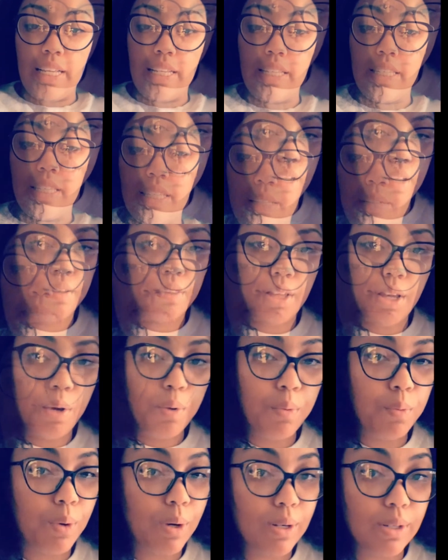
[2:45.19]
There's
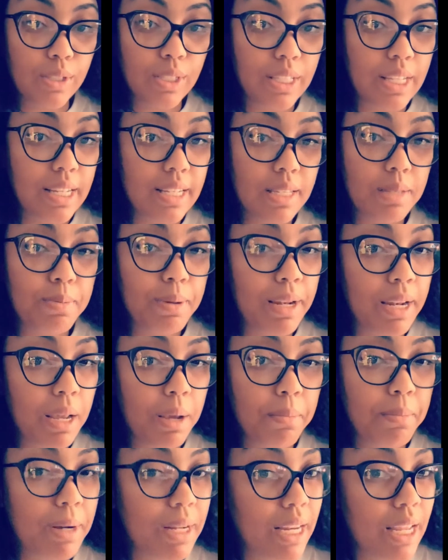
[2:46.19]
nothing worse than
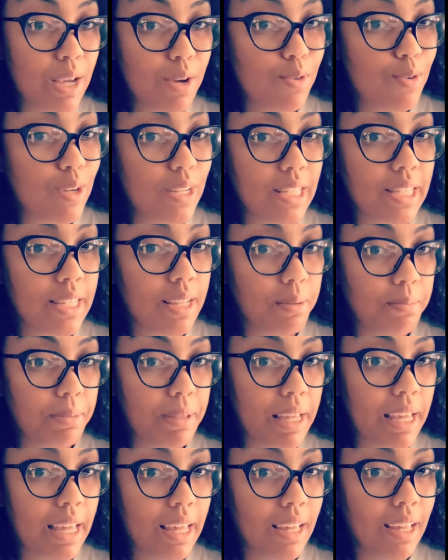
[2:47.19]
spending money on
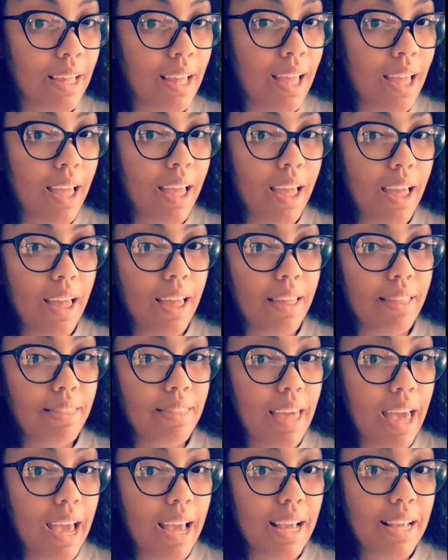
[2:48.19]
something
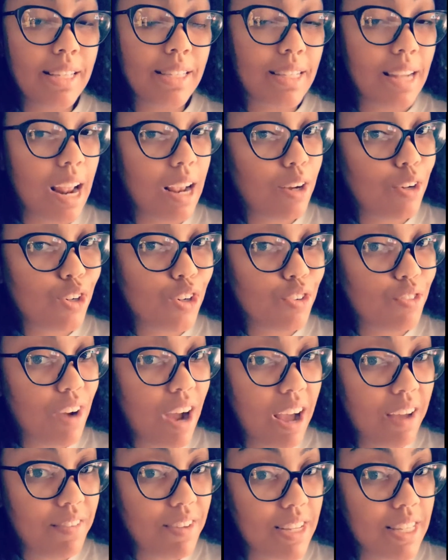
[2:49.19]
that is not going to
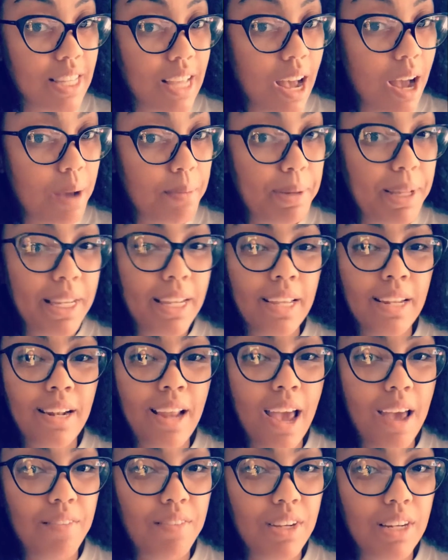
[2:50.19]
arrive in time and then
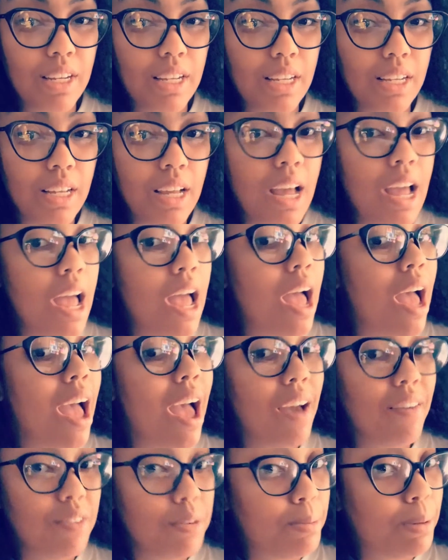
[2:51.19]
having to
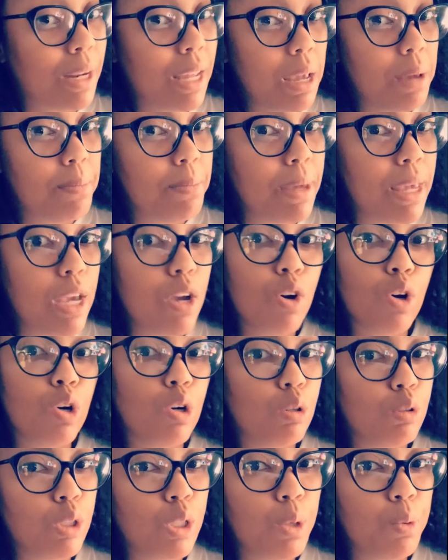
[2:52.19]
have a plan B or
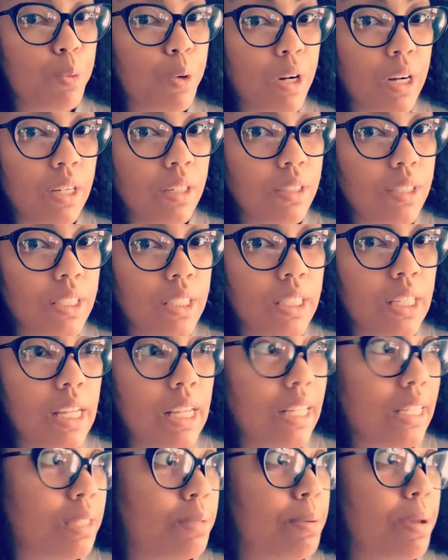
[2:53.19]
go somewhere else
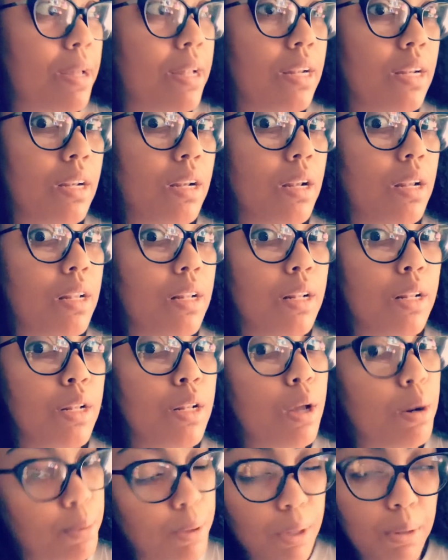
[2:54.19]
and spend
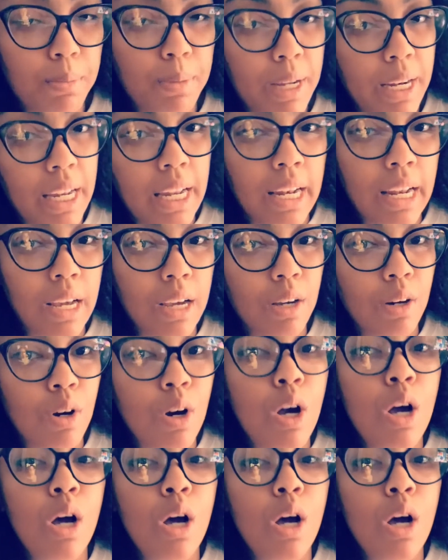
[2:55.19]
double the money now.